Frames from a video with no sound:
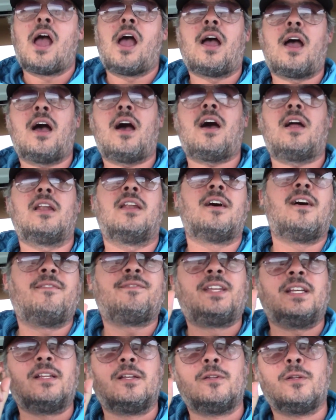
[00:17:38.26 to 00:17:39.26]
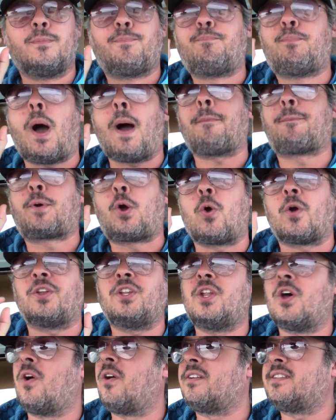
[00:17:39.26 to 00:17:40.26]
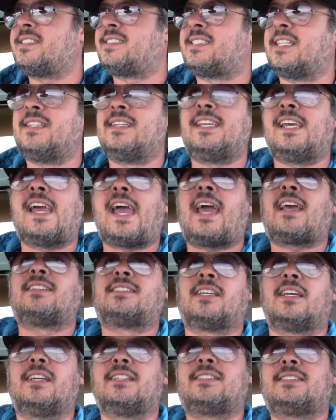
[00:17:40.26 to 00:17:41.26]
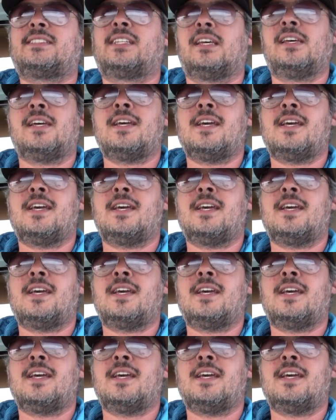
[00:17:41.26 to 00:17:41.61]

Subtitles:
I love the little popcorn noise in the exhaust.